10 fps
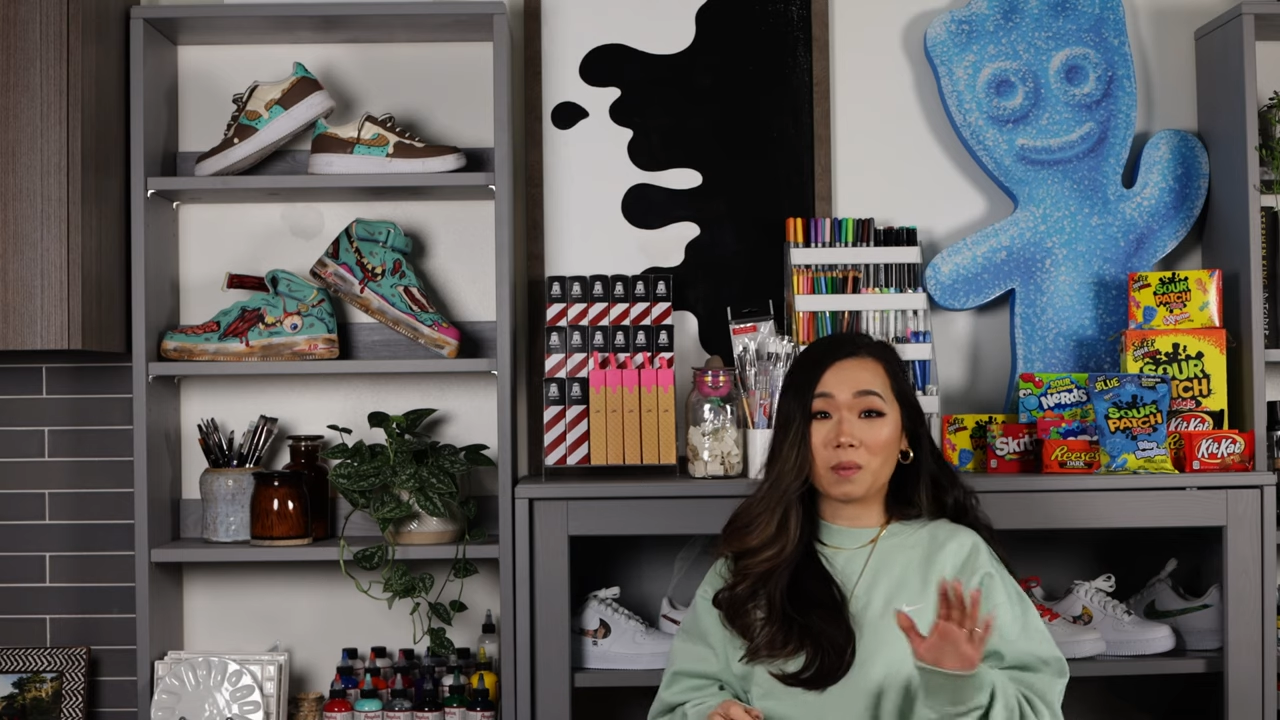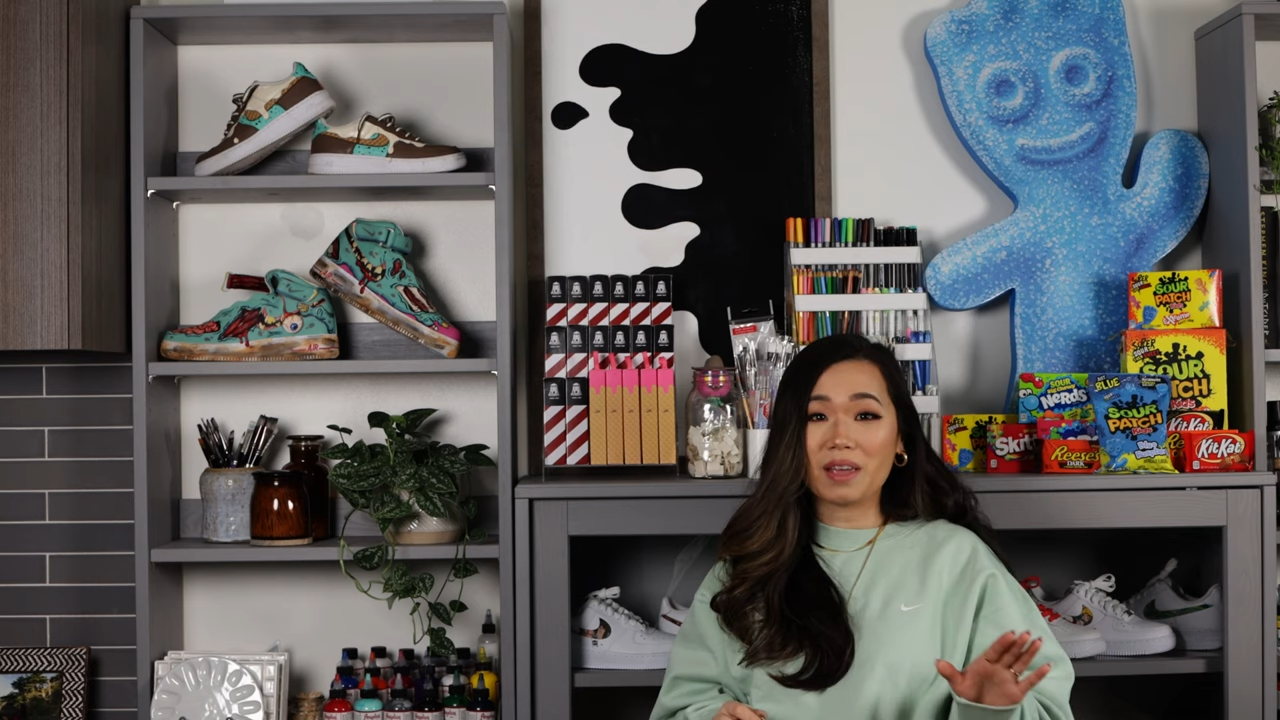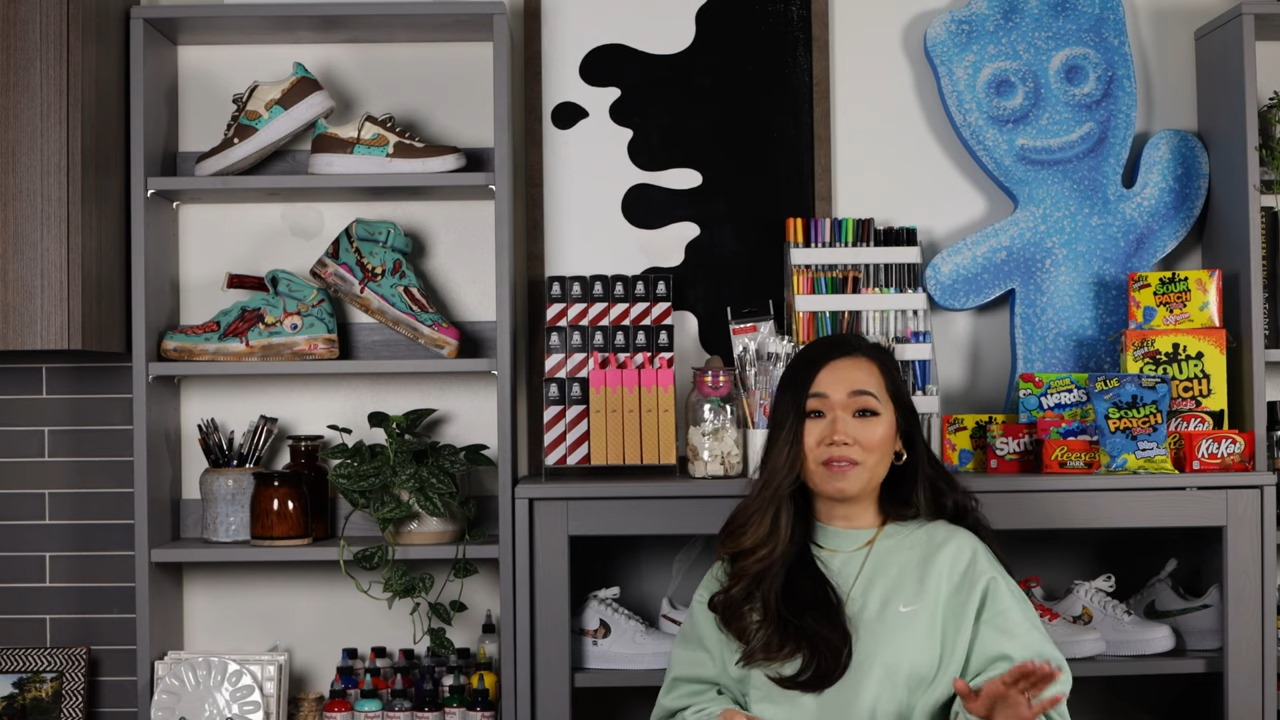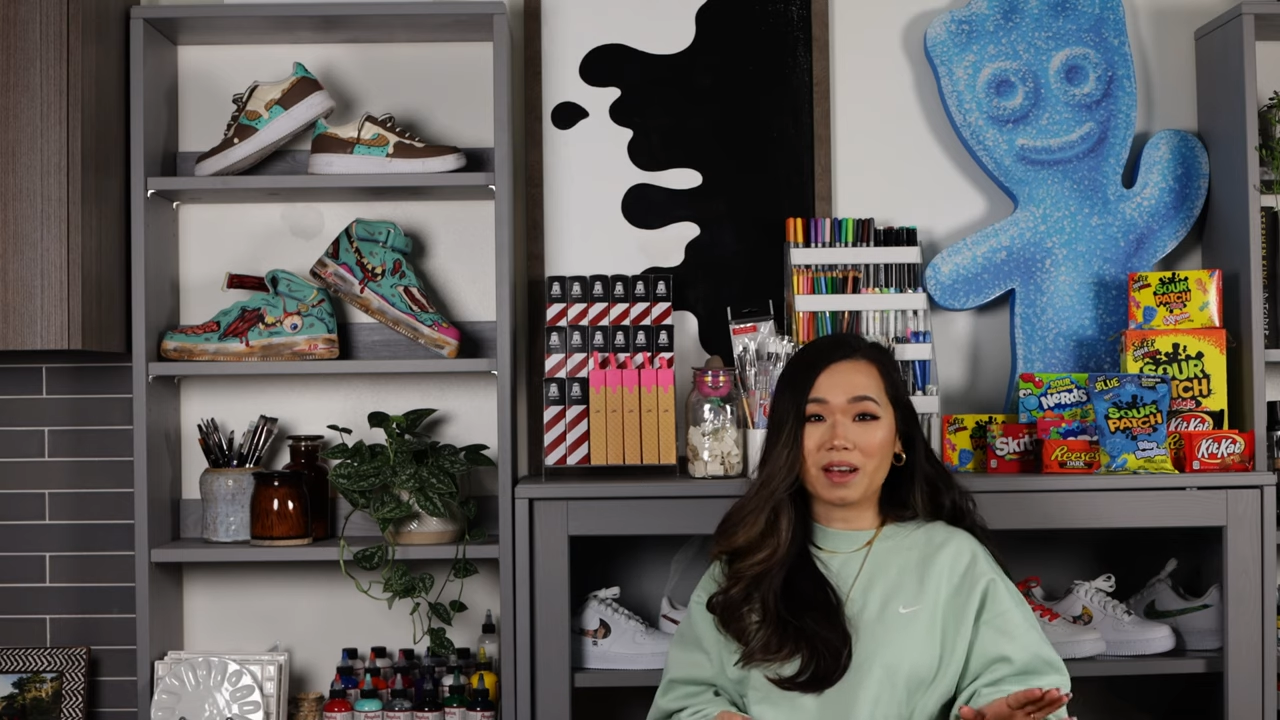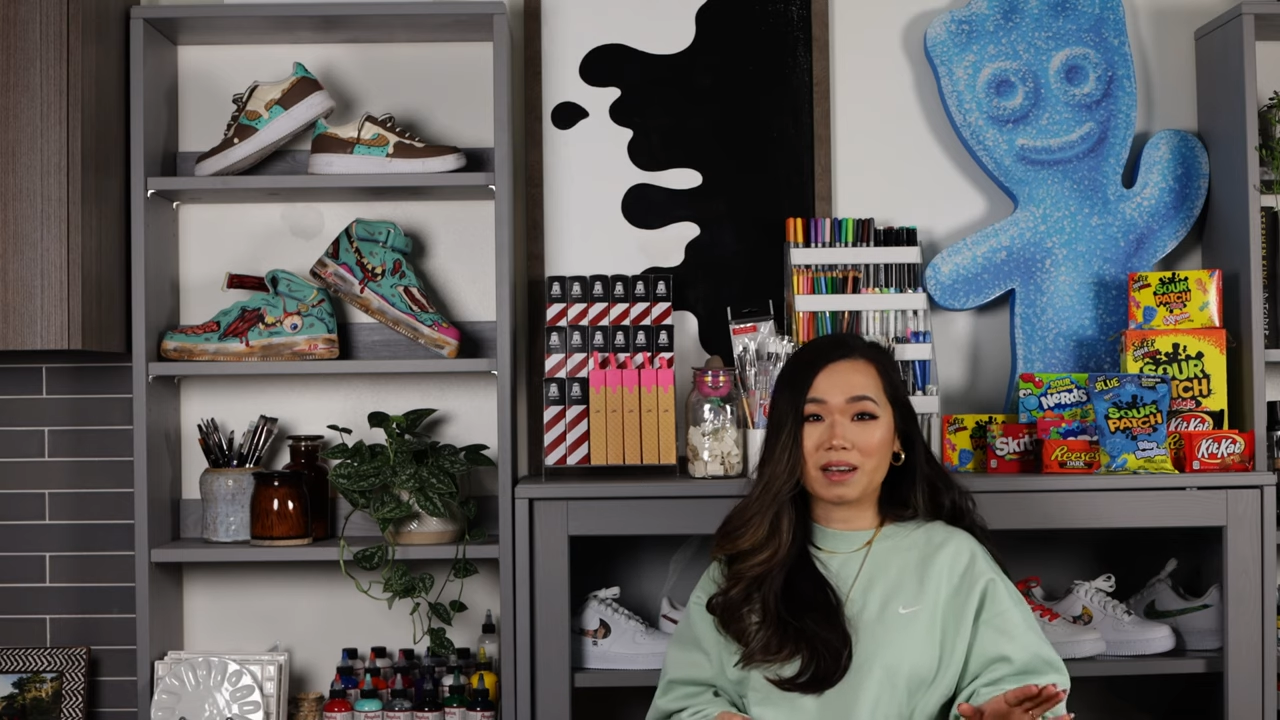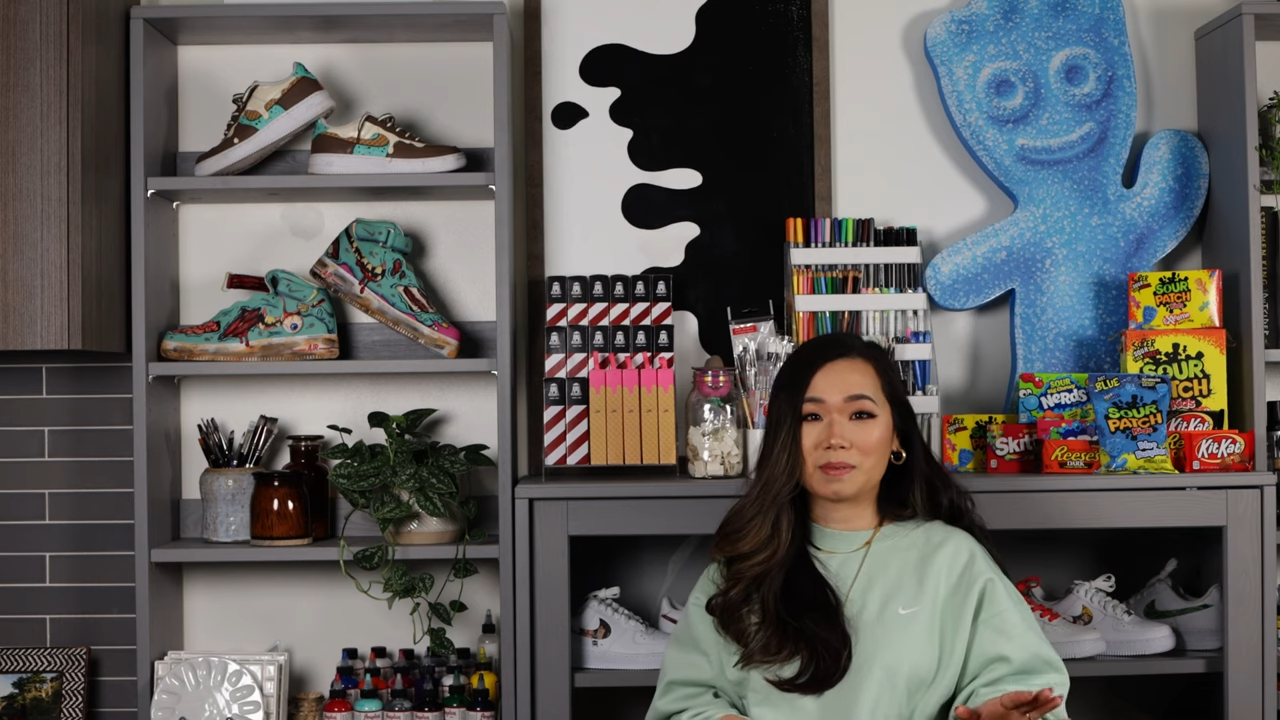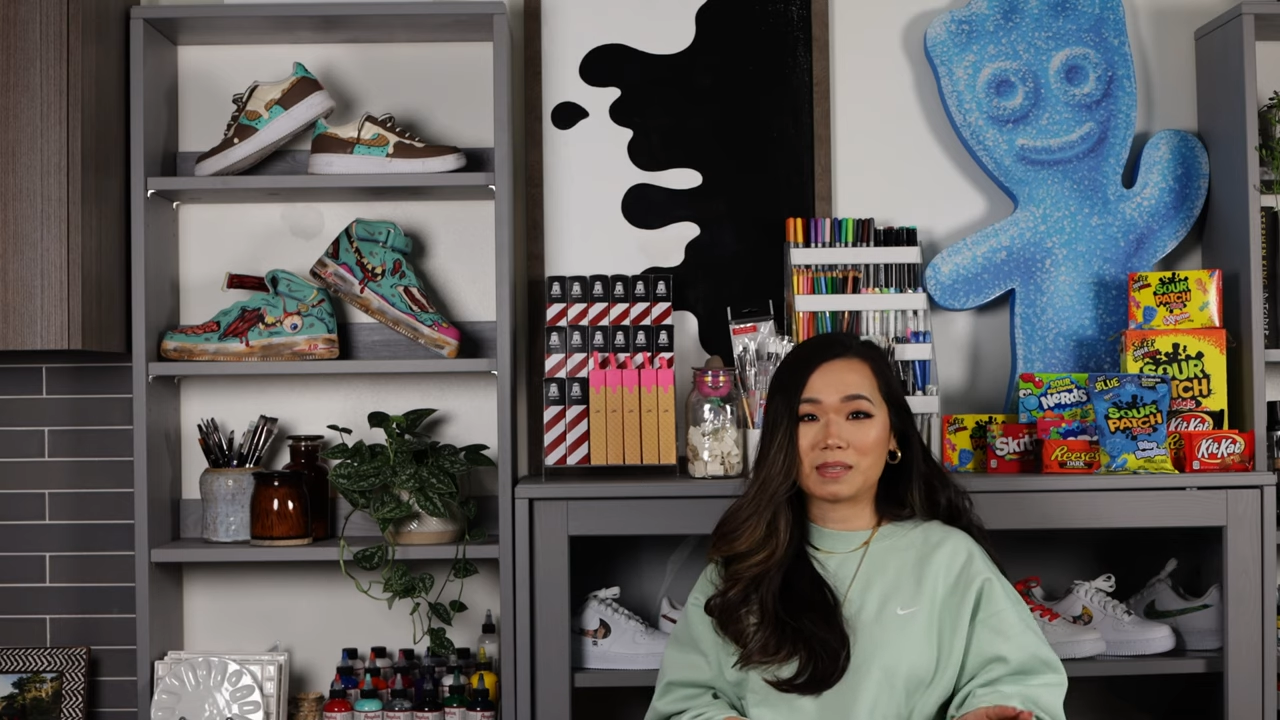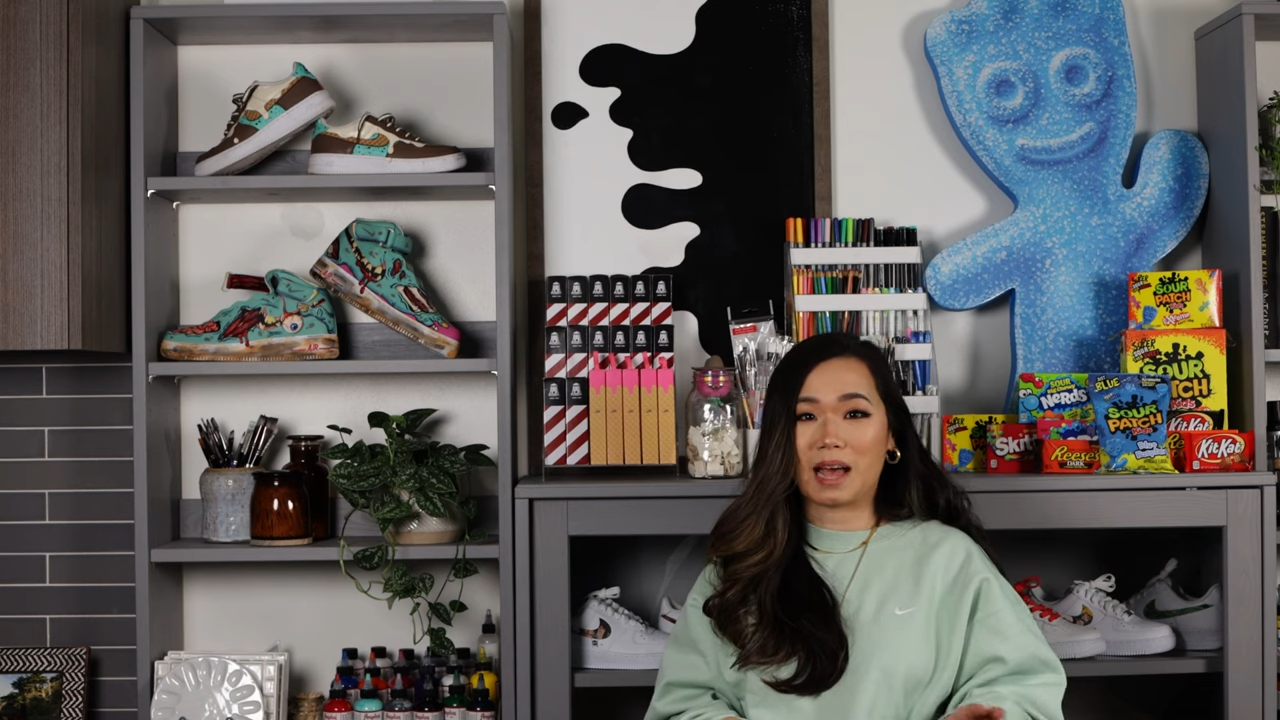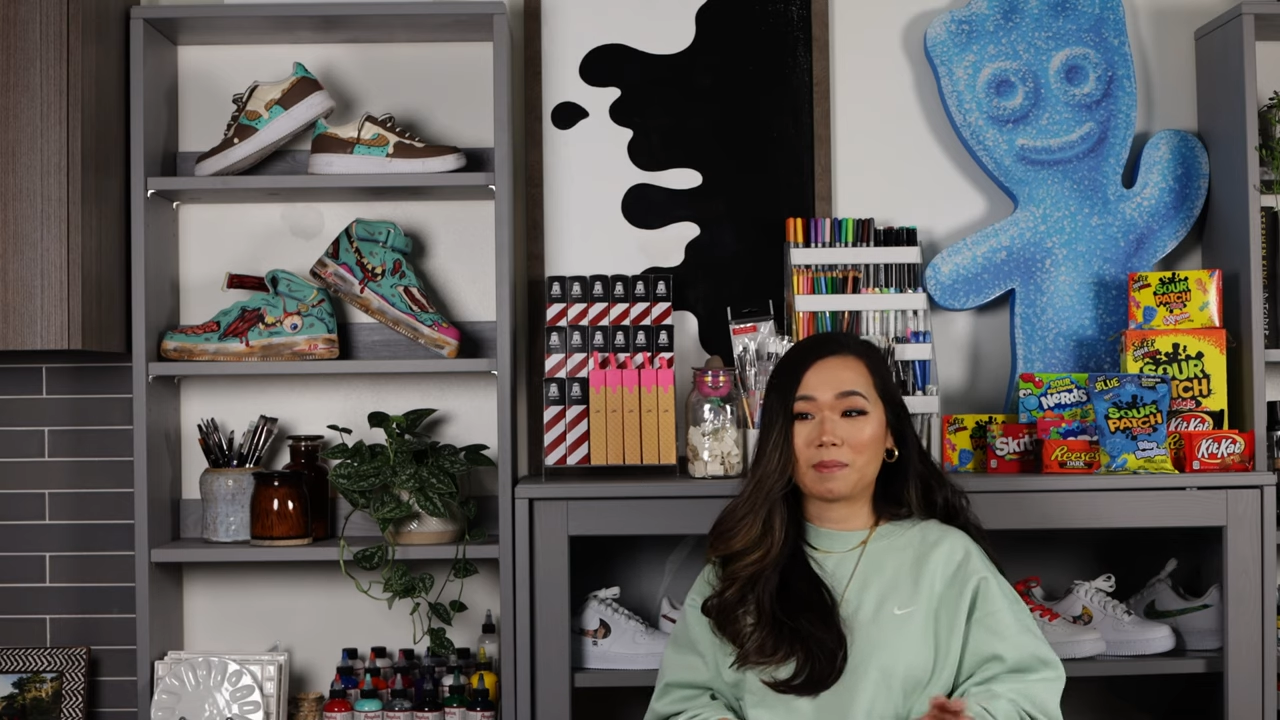wave comes,